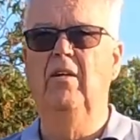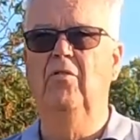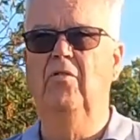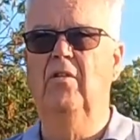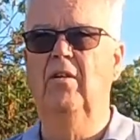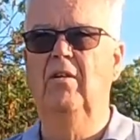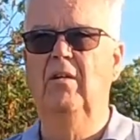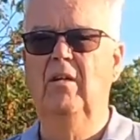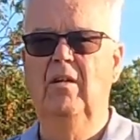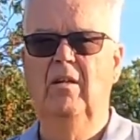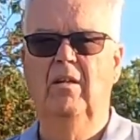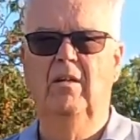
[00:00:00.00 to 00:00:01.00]
is that
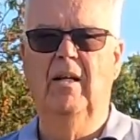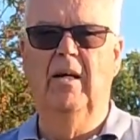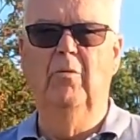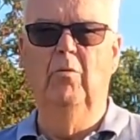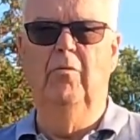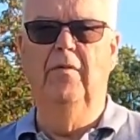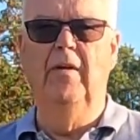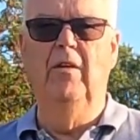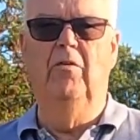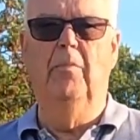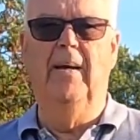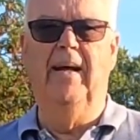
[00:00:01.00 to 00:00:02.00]
they will
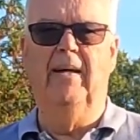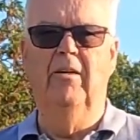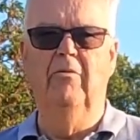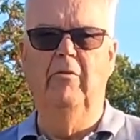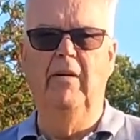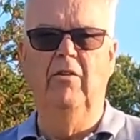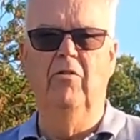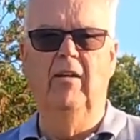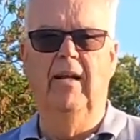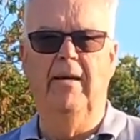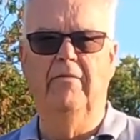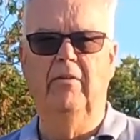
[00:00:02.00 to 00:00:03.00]
finish back at
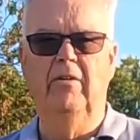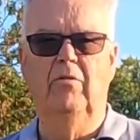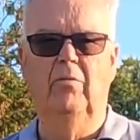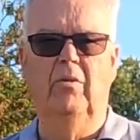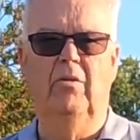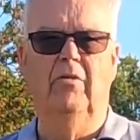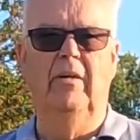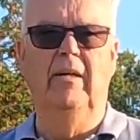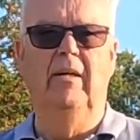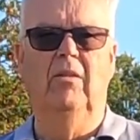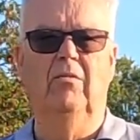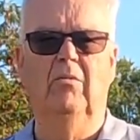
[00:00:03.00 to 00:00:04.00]
regional average for 3
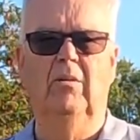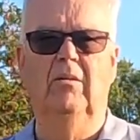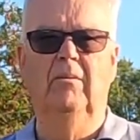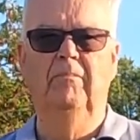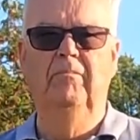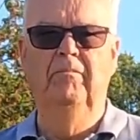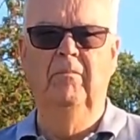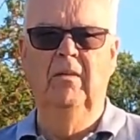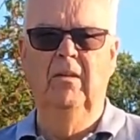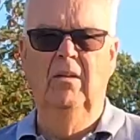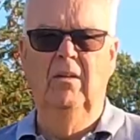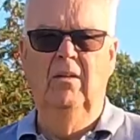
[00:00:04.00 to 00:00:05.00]
years.
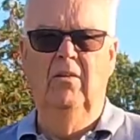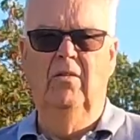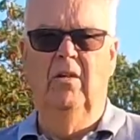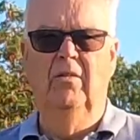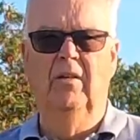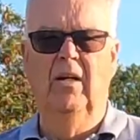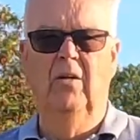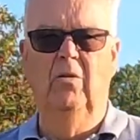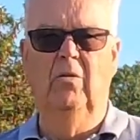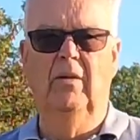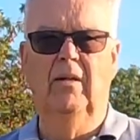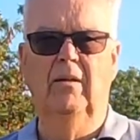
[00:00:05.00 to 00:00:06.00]
So the
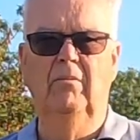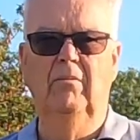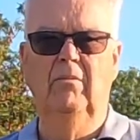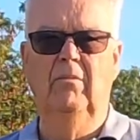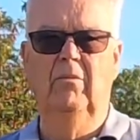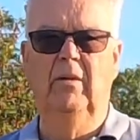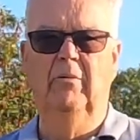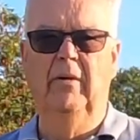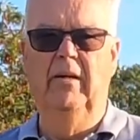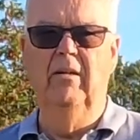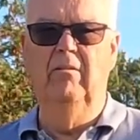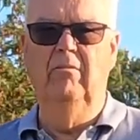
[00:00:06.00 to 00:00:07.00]
old,
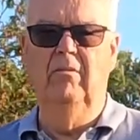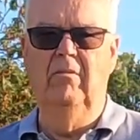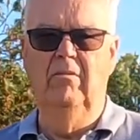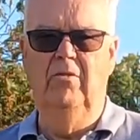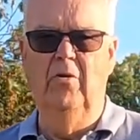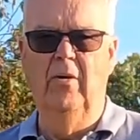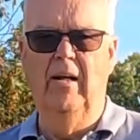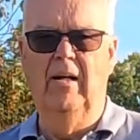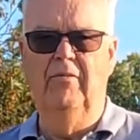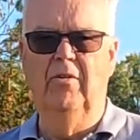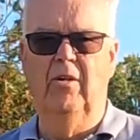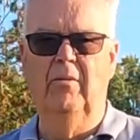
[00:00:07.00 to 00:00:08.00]
we can
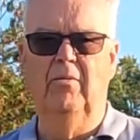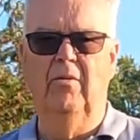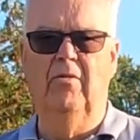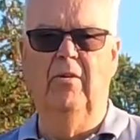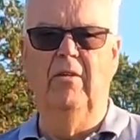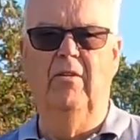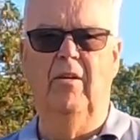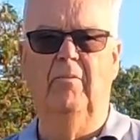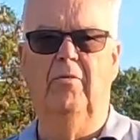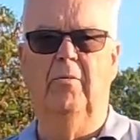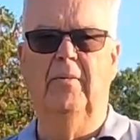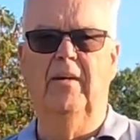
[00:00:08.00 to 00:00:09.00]
2.5 times to 3
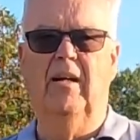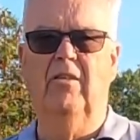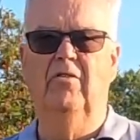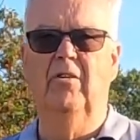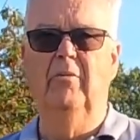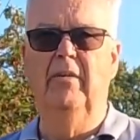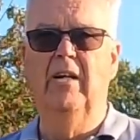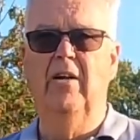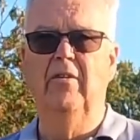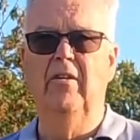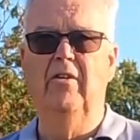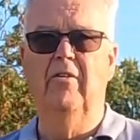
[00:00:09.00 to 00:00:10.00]
times the production, and we
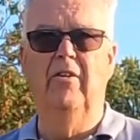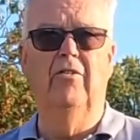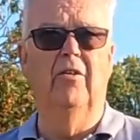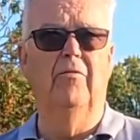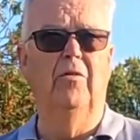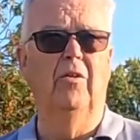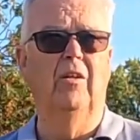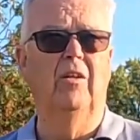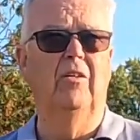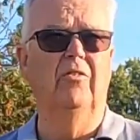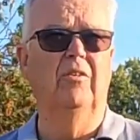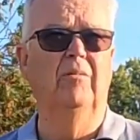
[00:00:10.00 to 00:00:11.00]
don't increase our
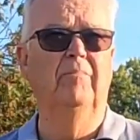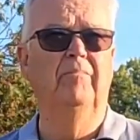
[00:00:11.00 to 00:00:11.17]
fertiliser.